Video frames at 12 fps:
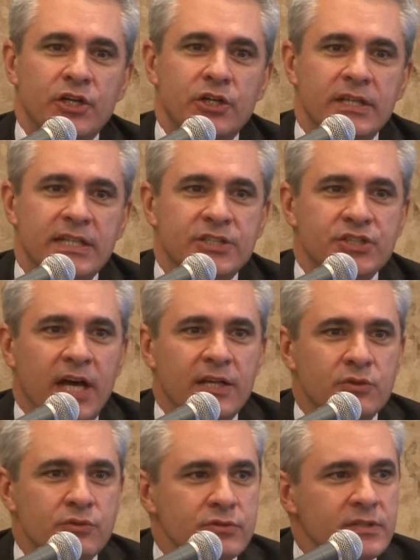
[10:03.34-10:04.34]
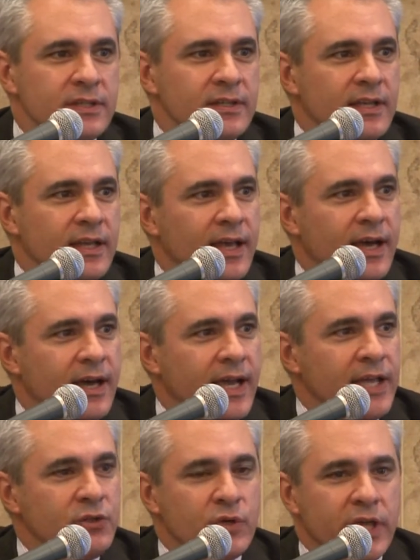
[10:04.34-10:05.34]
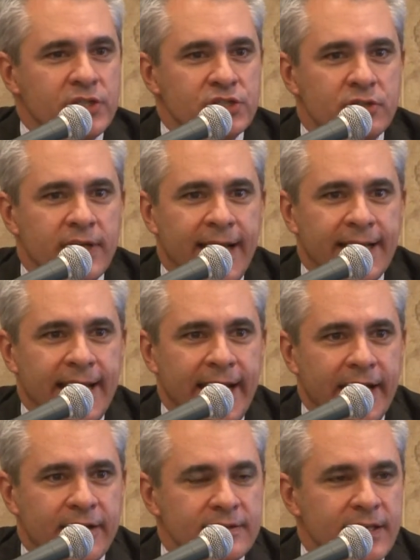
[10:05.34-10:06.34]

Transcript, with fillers: early childhood uh, education and care.